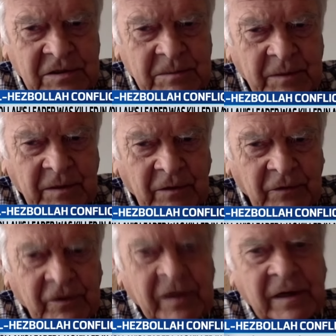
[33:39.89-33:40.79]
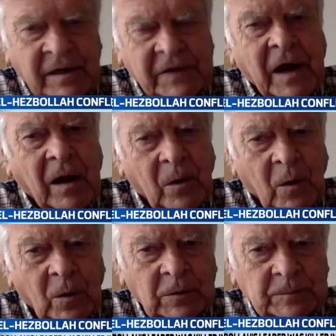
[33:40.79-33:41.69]
has been a three-year
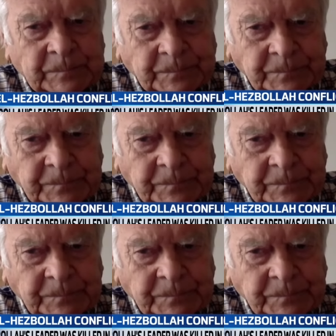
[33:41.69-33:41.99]
dialogue